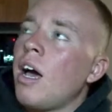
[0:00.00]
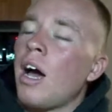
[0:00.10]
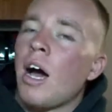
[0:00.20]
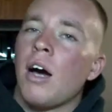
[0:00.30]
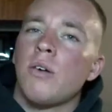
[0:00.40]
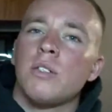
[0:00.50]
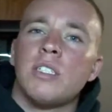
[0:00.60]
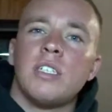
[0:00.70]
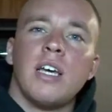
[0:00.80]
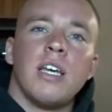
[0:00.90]
I would
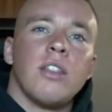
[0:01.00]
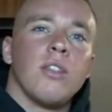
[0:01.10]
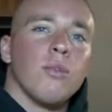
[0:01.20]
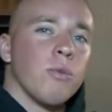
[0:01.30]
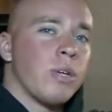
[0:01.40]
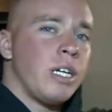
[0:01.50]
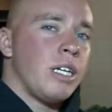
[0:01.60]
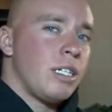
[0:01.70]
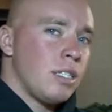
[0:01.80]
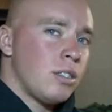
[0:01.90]
say
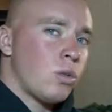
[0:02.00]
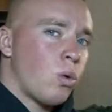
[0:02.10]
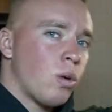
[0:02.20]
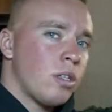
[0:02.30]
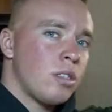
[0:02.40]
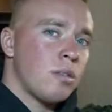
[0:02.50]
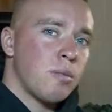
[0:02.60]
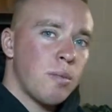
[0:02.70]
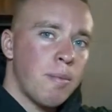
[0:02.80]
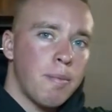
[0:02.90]
3 stories,
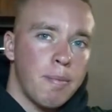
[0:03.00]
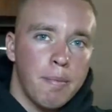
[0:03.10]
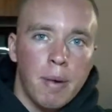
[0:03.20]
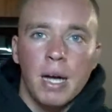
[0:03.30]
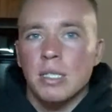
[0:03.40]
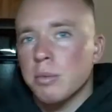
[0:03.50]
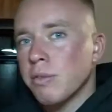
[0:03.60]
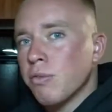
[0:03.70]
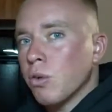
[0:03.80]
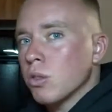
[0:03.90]
possibly
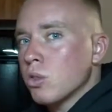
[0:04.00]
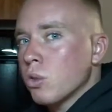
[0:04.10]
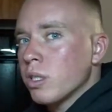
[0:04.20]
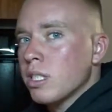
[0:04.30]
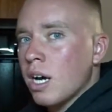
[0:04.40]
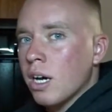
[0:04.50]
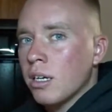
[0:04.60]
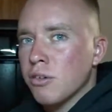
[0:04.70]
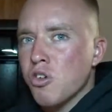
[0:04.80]
4 stories high.